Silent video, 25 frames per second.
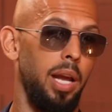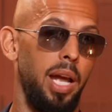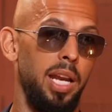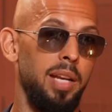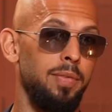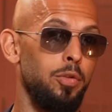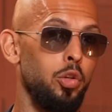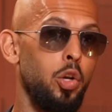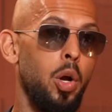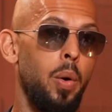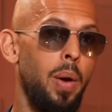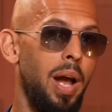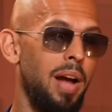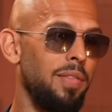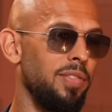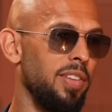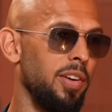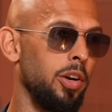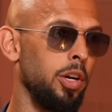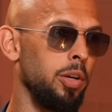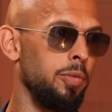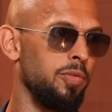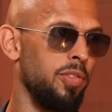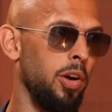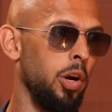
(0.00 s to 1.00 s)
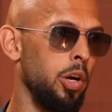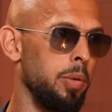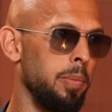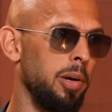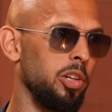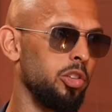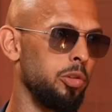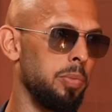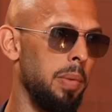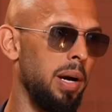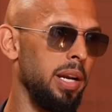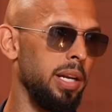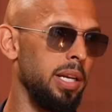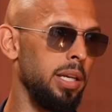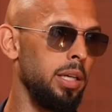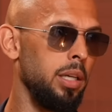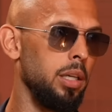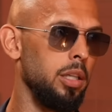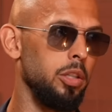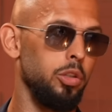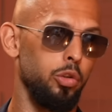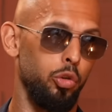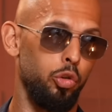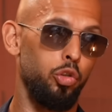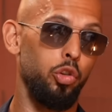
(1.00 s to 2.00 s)
And if you don't have very, very much money,
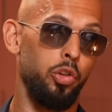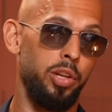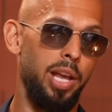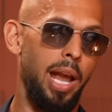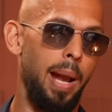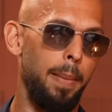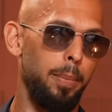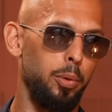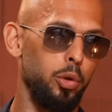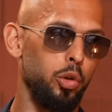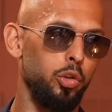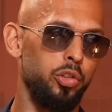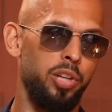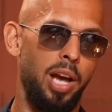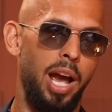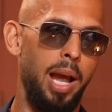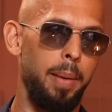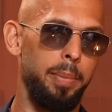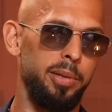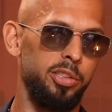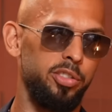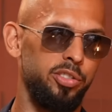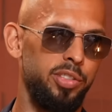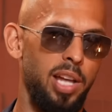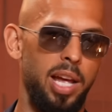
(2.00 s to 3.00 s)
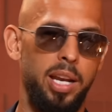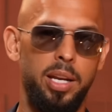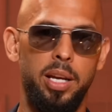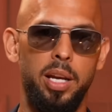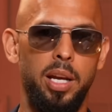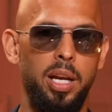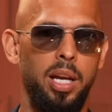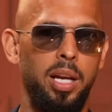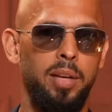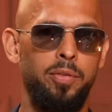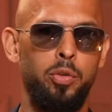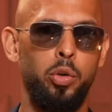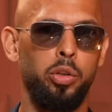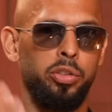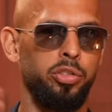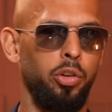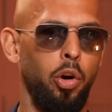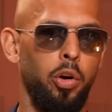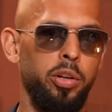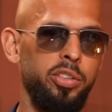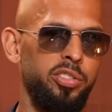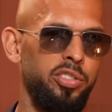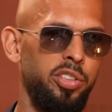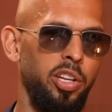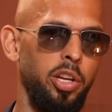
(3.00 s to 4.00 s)
you should gamble your time instead. If you're
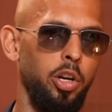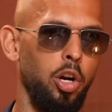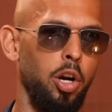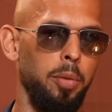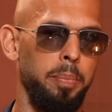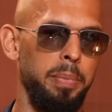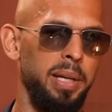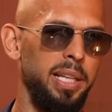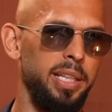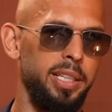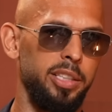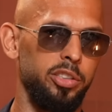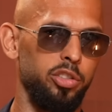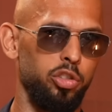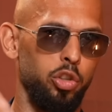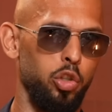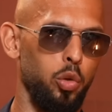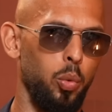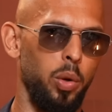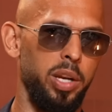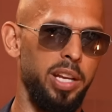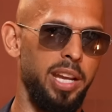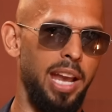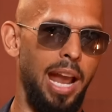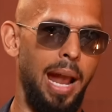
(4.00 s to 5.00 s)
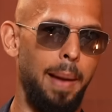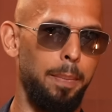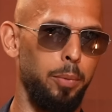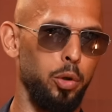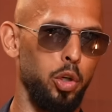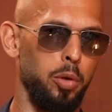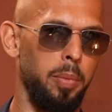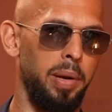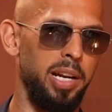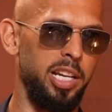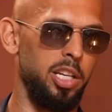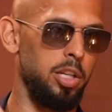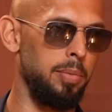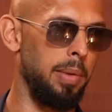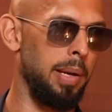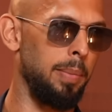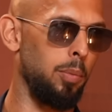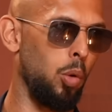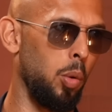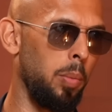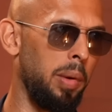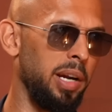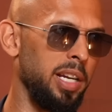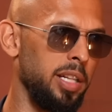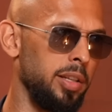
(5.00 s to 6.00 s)
already sitting on millions and you want to gamble your money to make
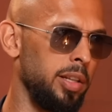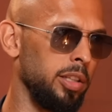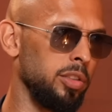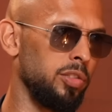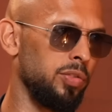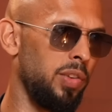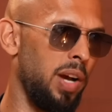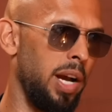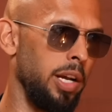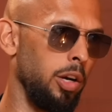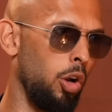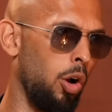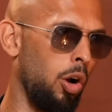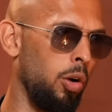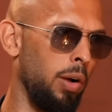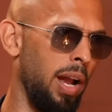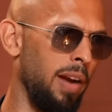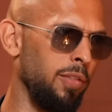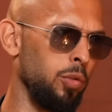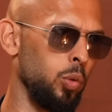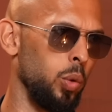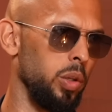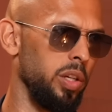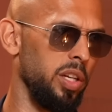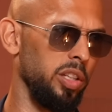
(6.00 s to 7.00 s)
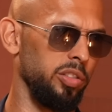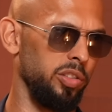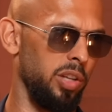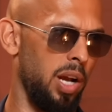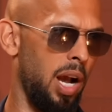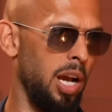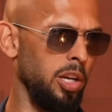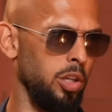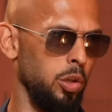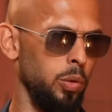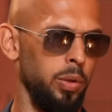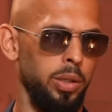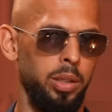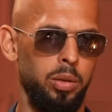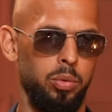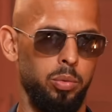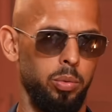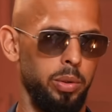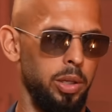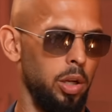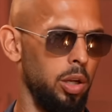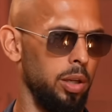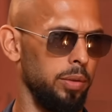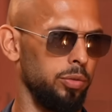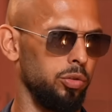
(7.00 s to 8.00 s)
more money, that's fine. Everyone does it. I do it.
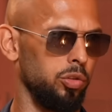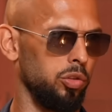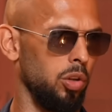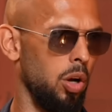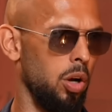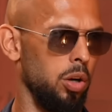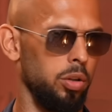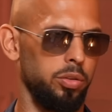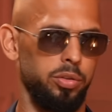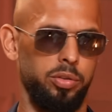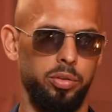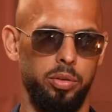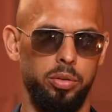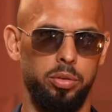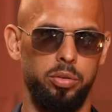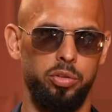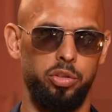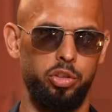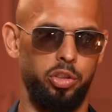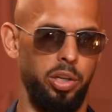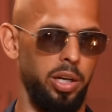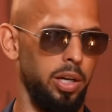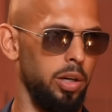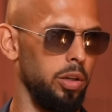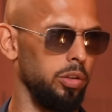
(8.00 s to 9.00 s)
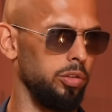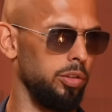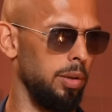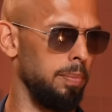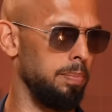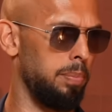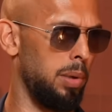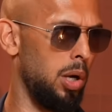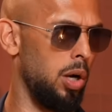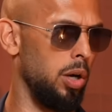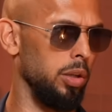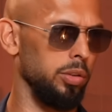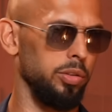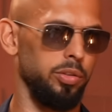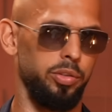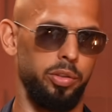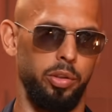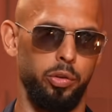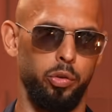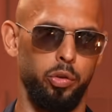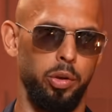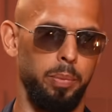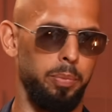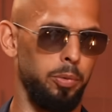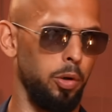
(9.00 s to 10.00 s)
We all have stocks and shares and bonds
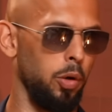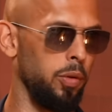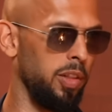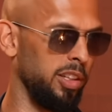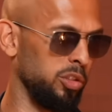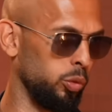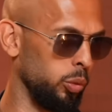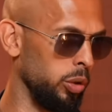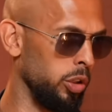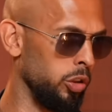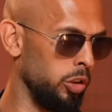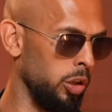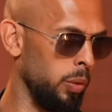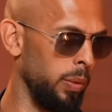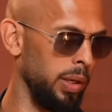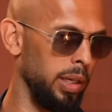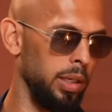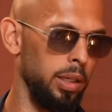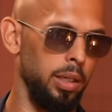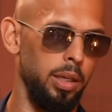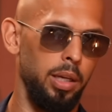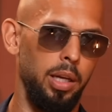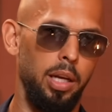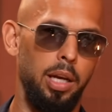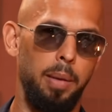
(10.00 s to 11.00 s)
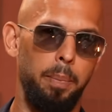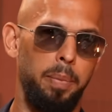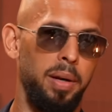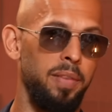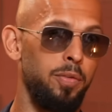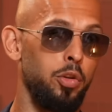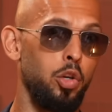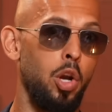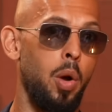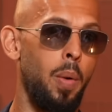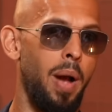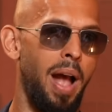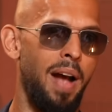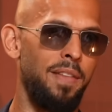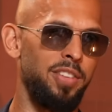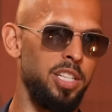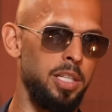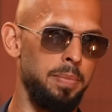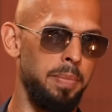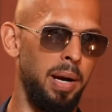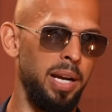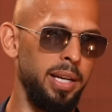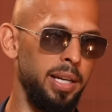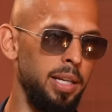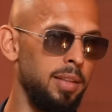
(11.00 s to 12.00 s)
and crypto. That's what you're doing. But if you don't have
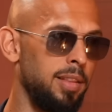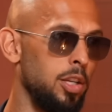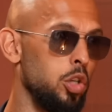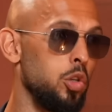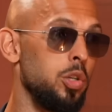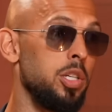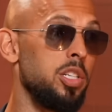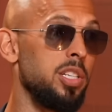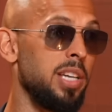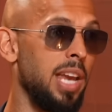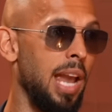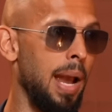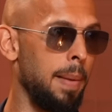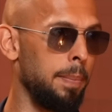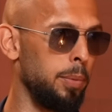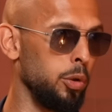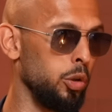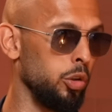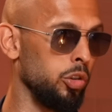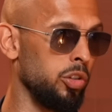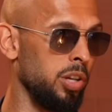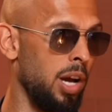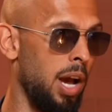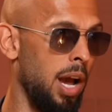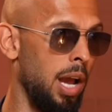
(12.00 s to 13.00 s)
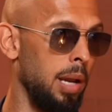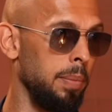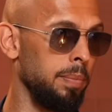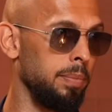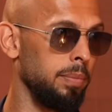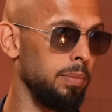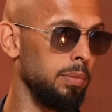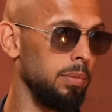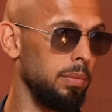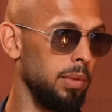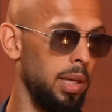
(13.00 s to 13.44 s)
any money, then you need to gamble your time.